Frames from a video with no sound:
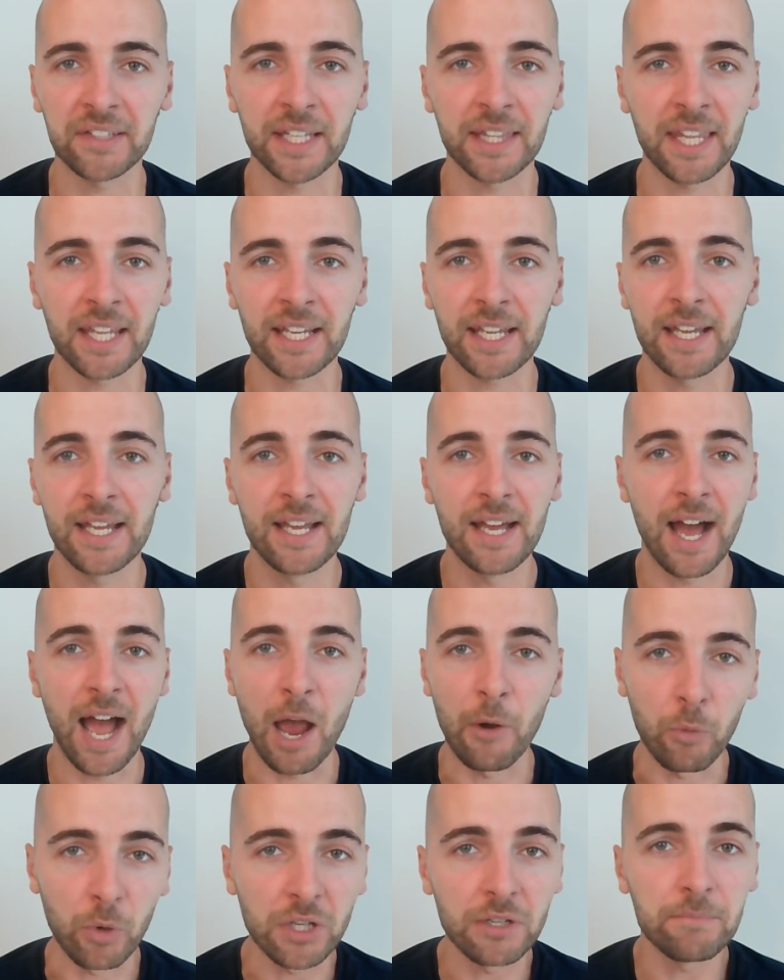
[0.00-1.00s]
I think
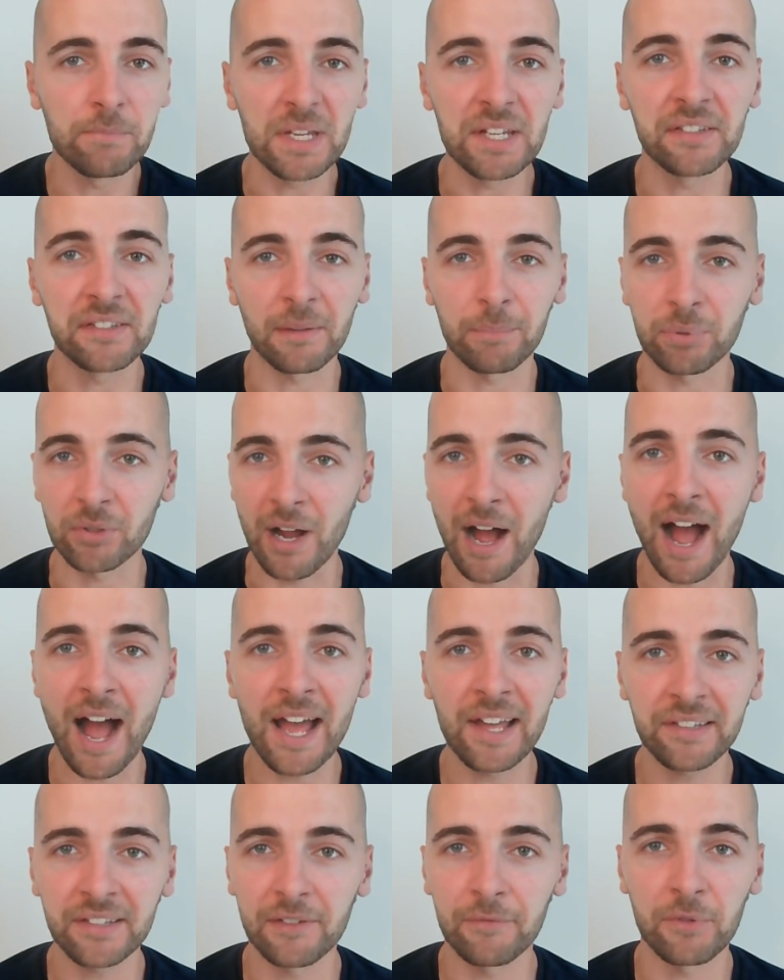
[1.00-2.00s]
I wouldn't be
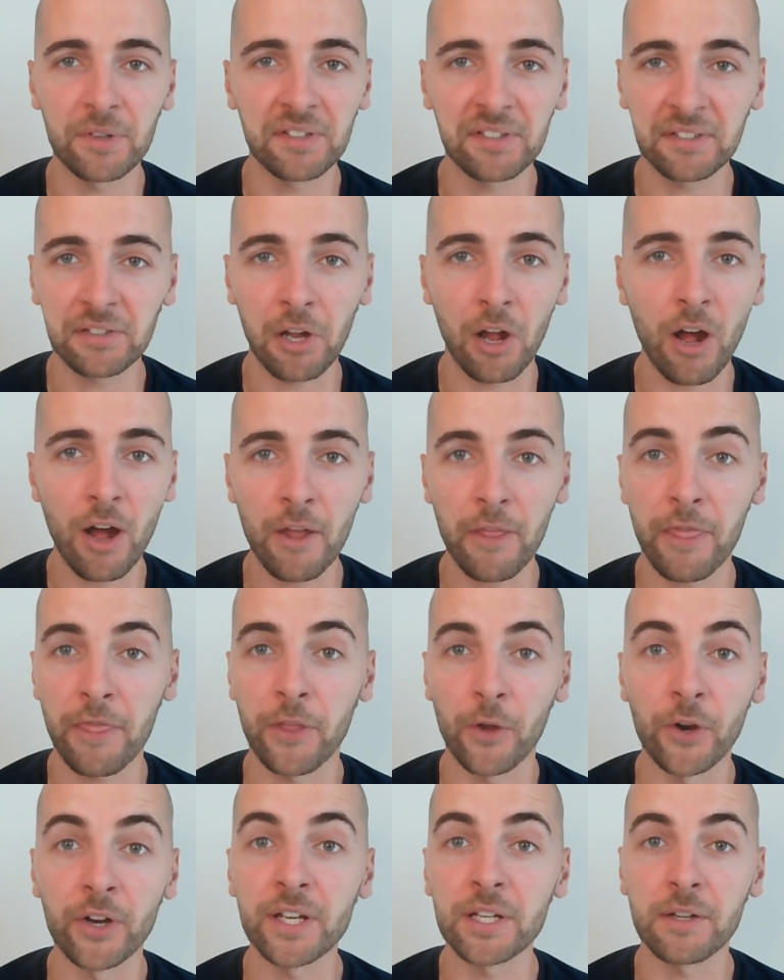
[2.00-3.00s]
surprised if we saw
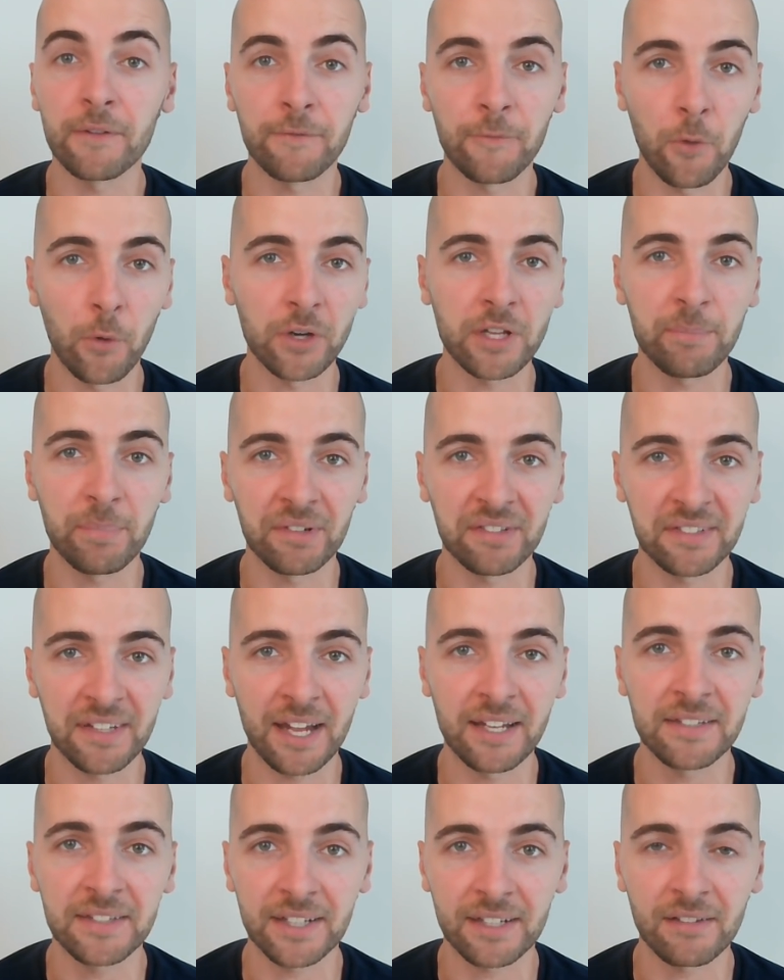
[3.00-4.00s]
30 to
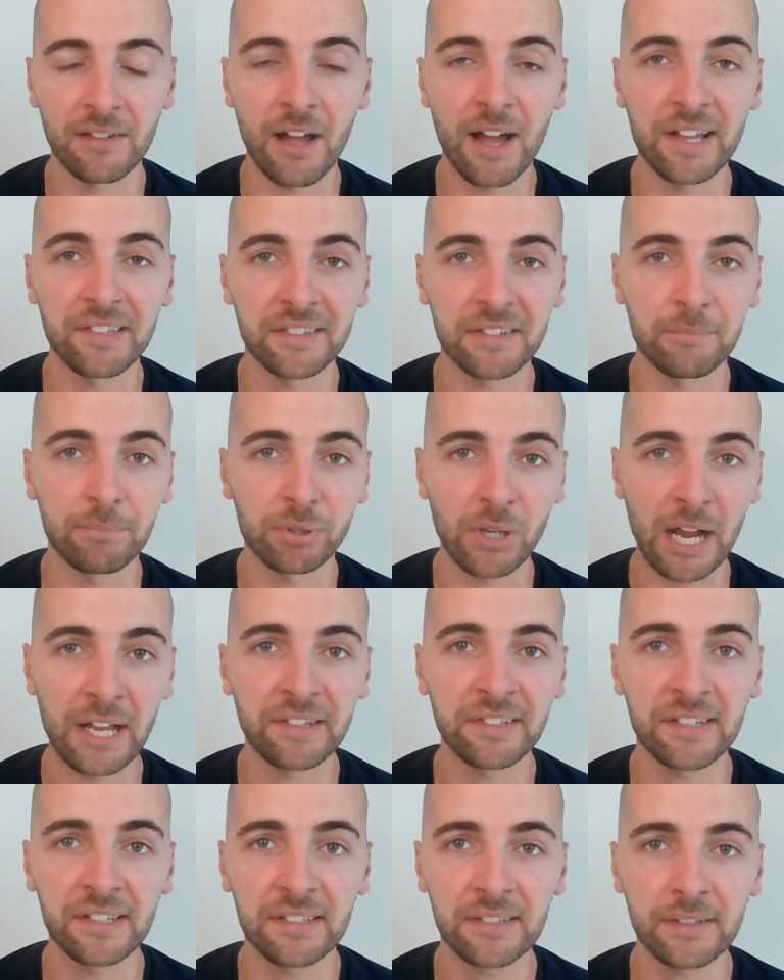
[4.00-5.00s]
40% declines in
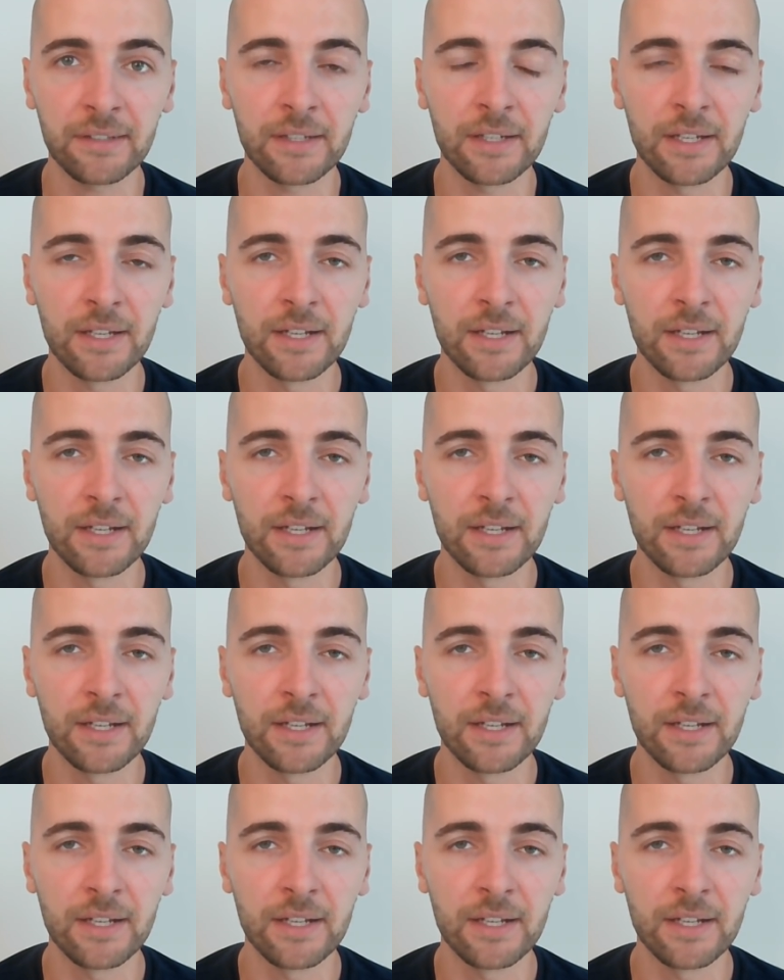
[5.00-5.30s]
prices